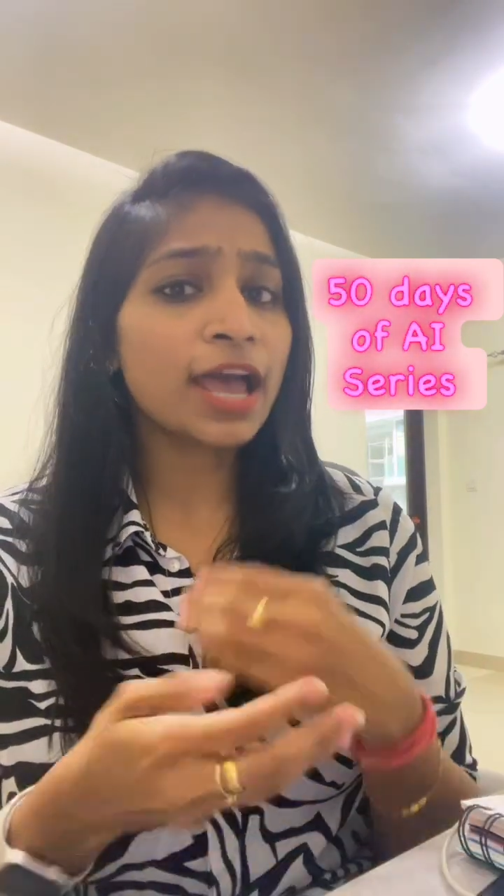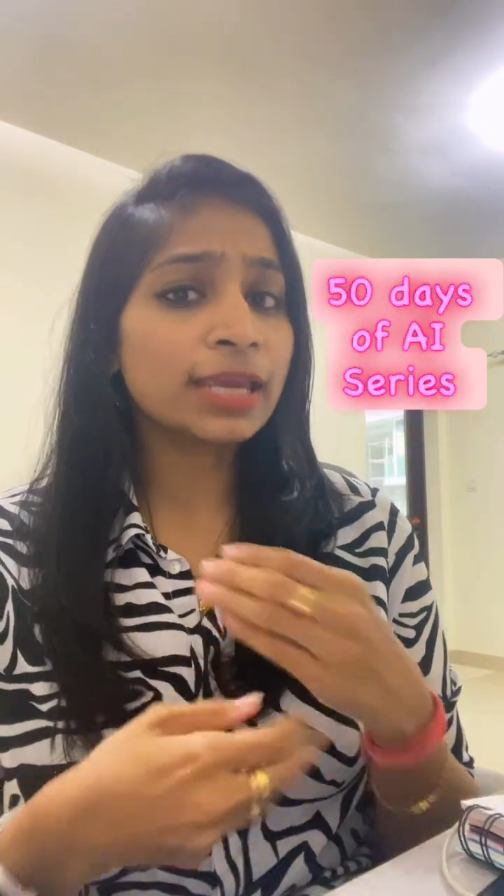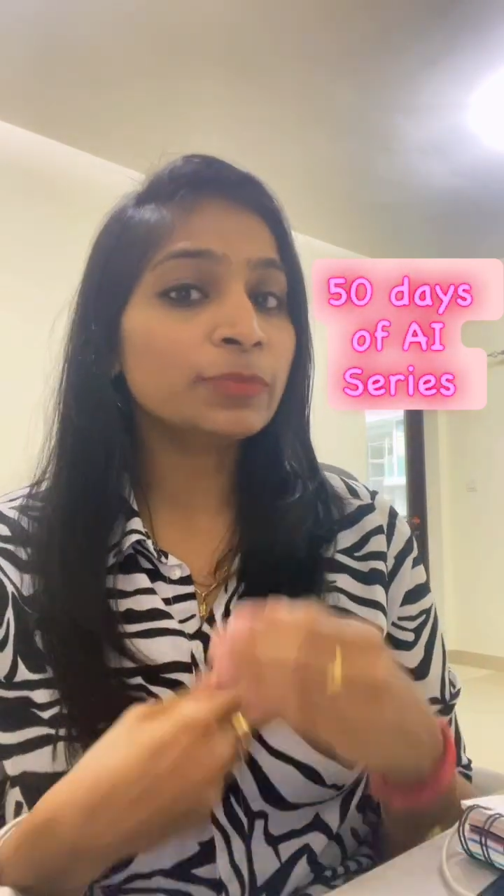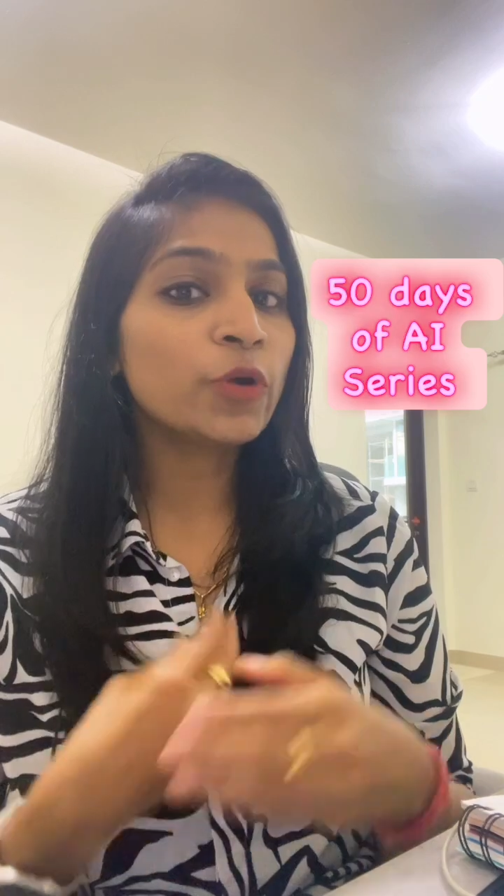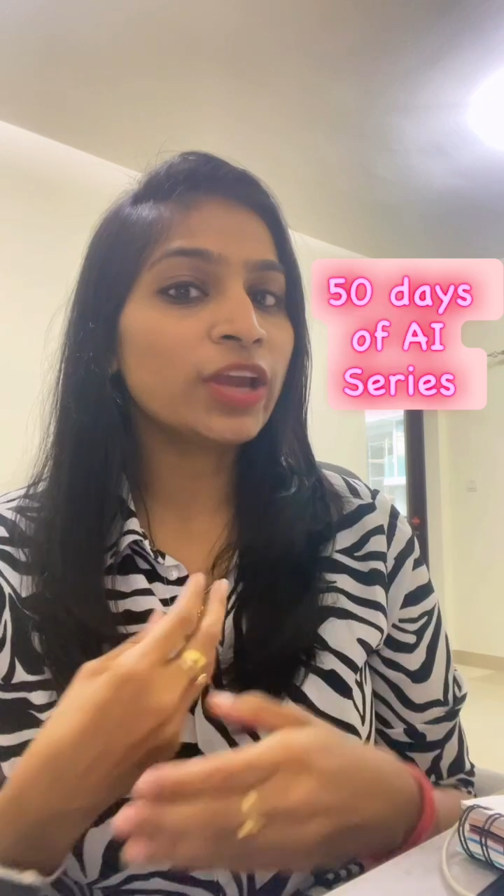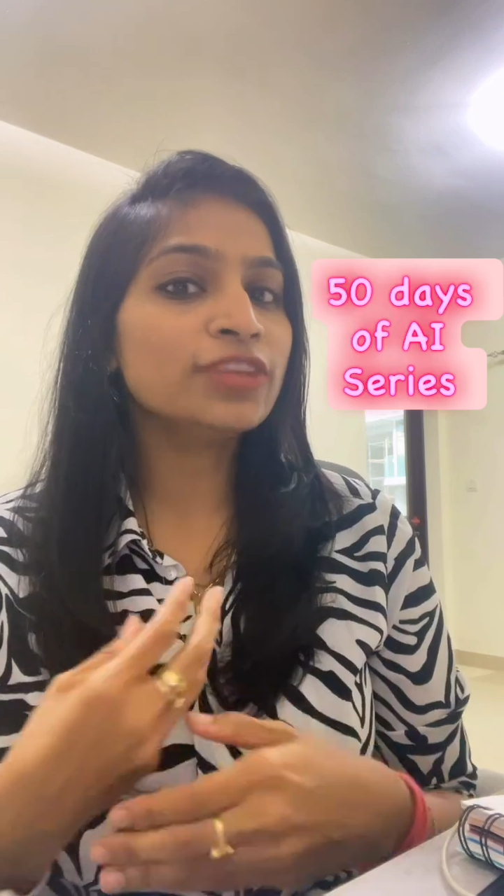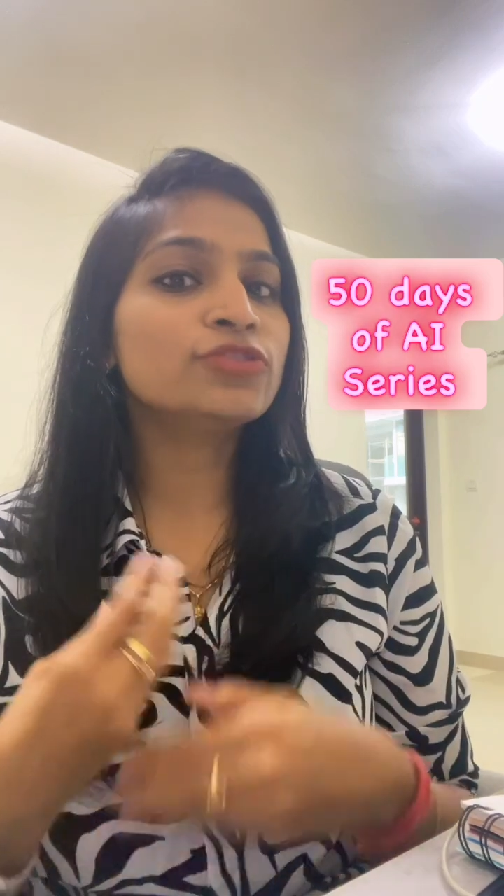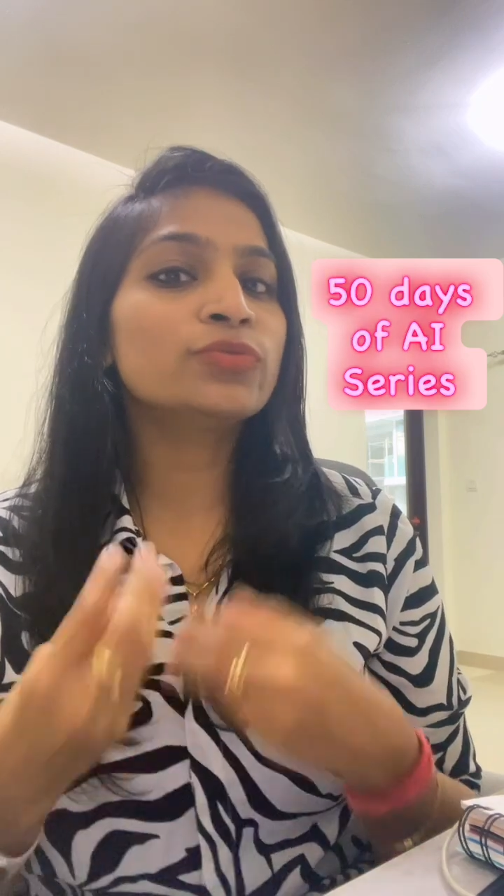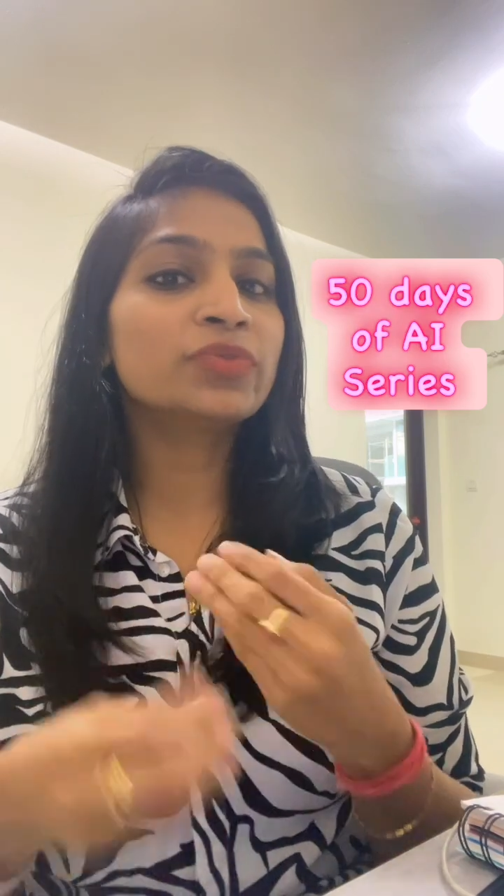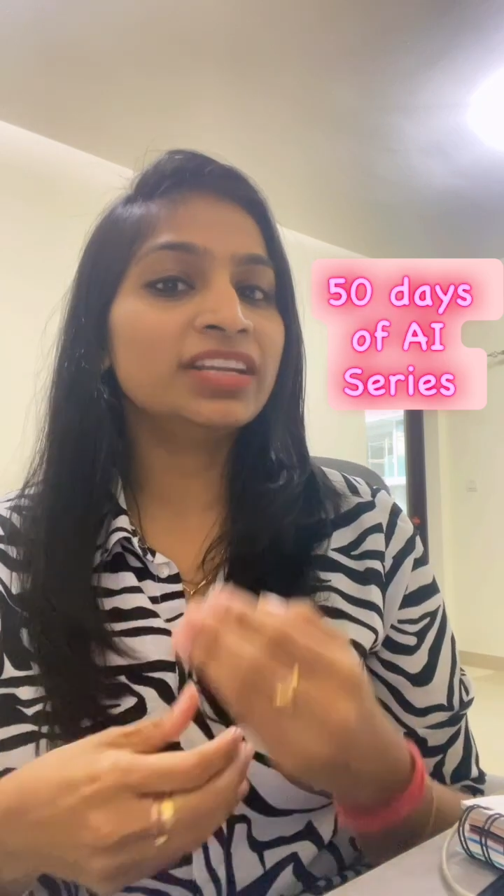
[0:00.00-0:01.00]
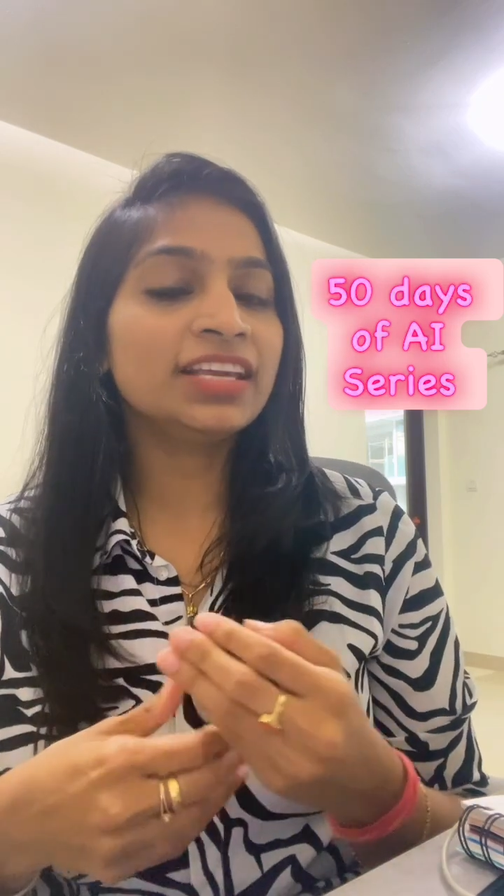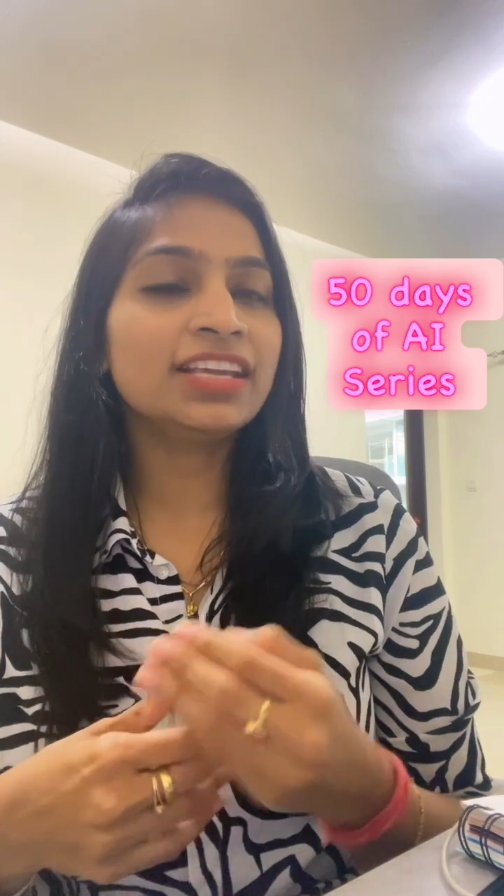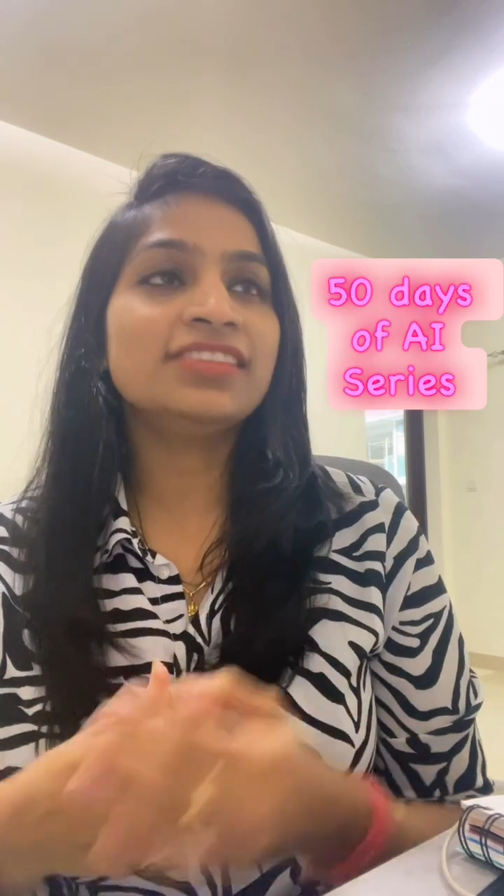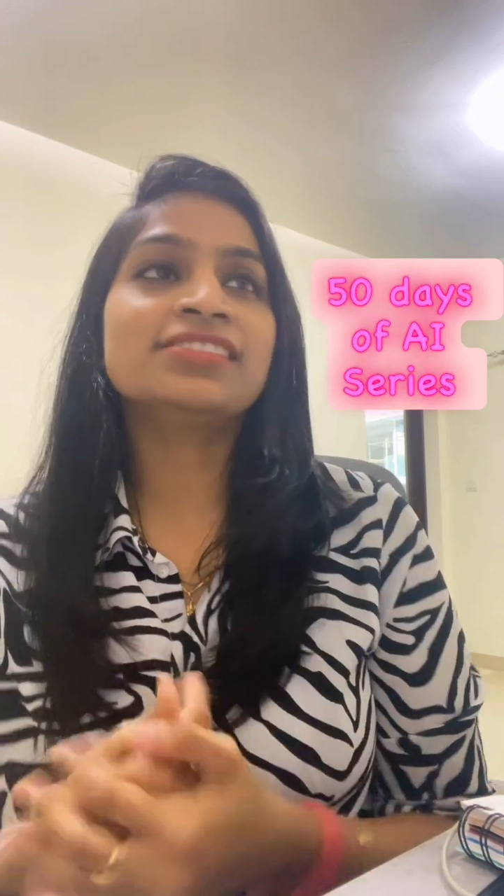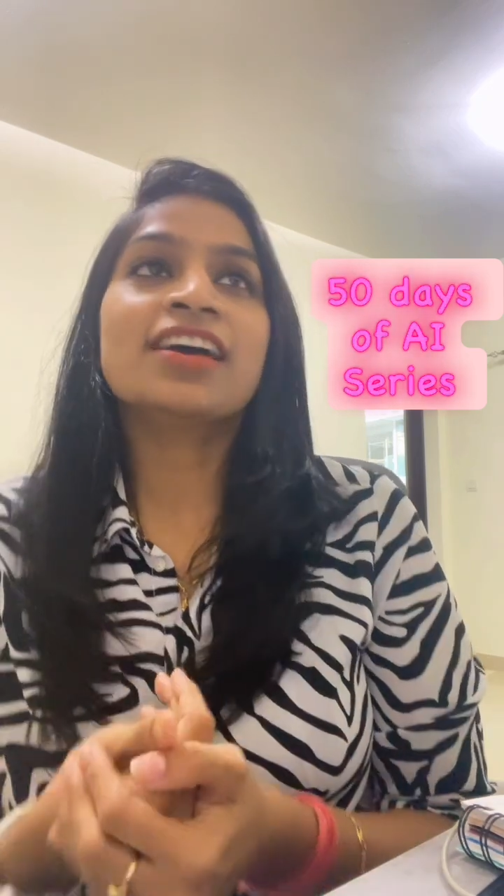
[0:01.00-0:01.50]
I am going to
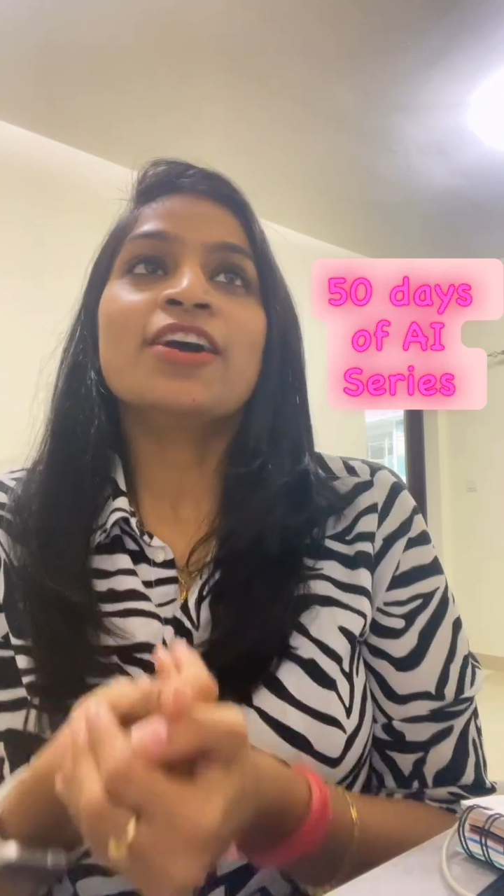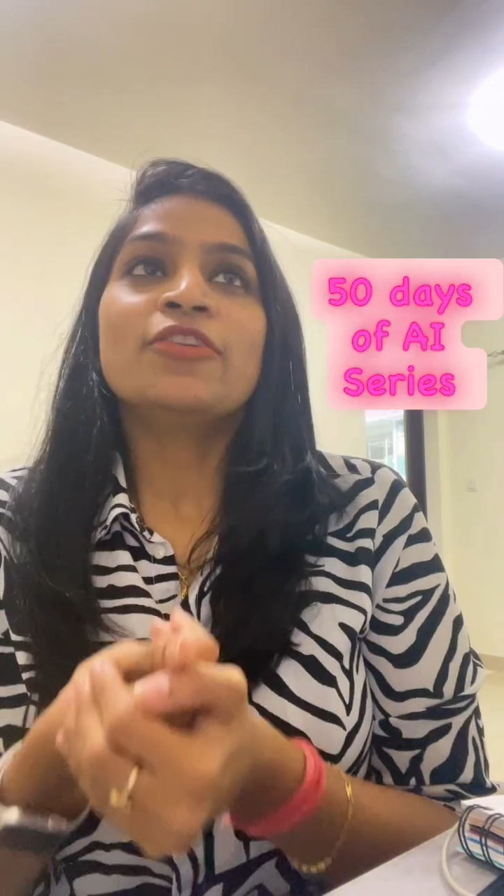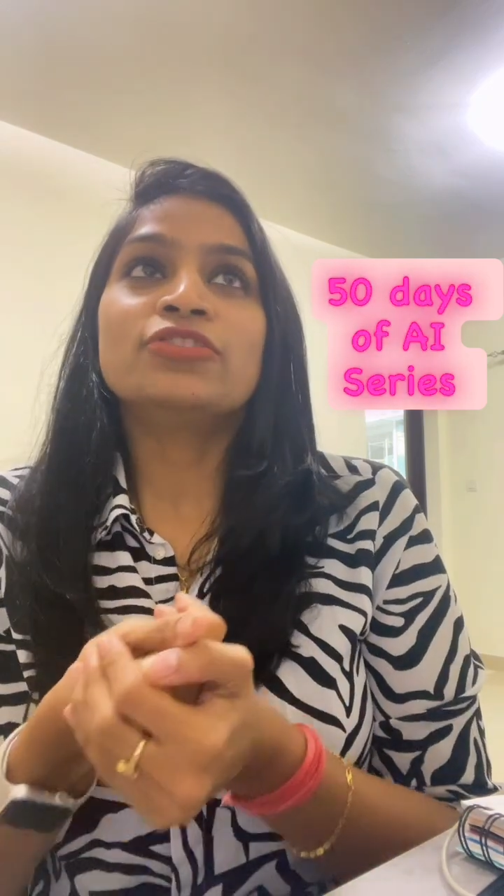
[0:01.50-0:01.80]
release